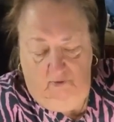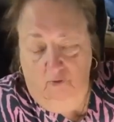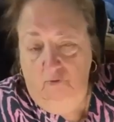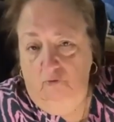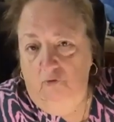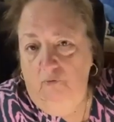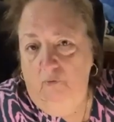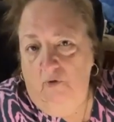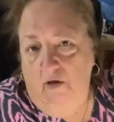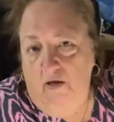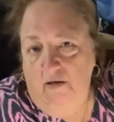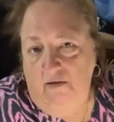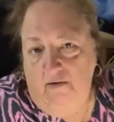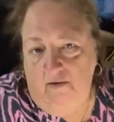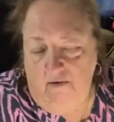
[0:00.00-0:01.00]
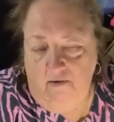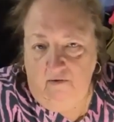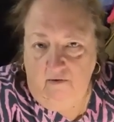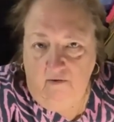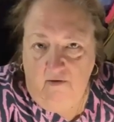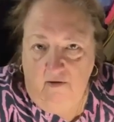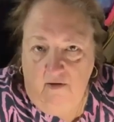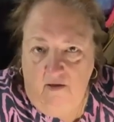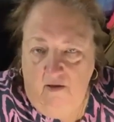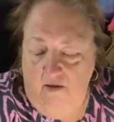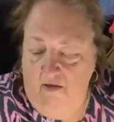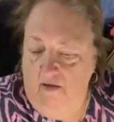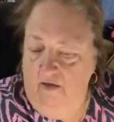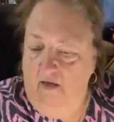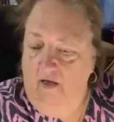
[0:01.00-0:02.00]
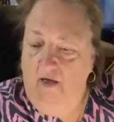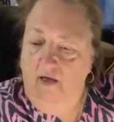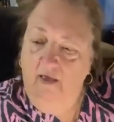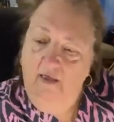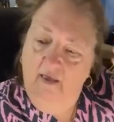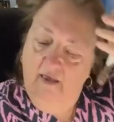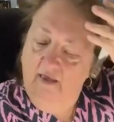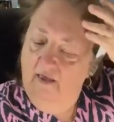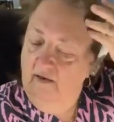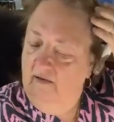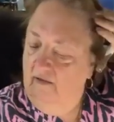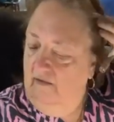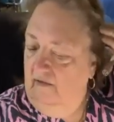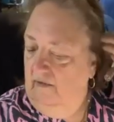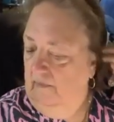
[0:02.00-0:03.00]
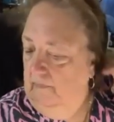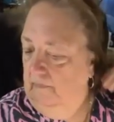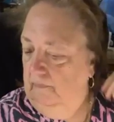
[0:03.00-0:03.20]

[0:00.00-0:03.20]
don't do what I did. I had,